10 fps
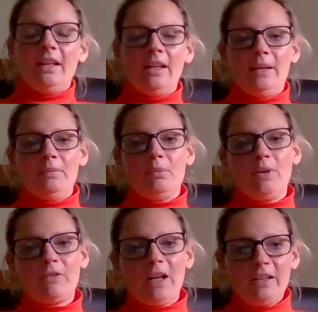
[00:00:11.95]

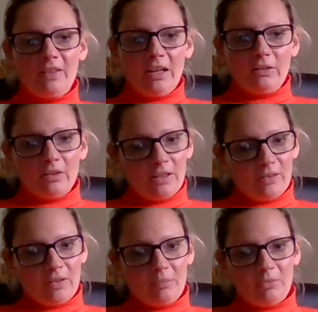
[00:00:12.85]
We've kind of touched on
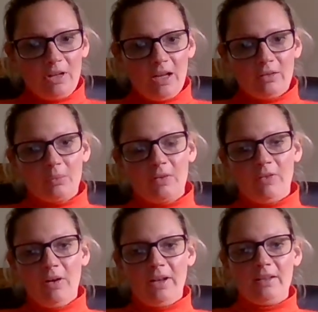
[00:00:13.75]
these subjects with the
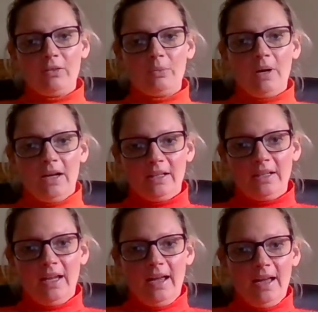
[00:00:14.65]
violence
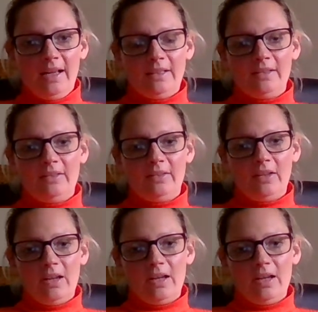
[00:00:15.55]
one and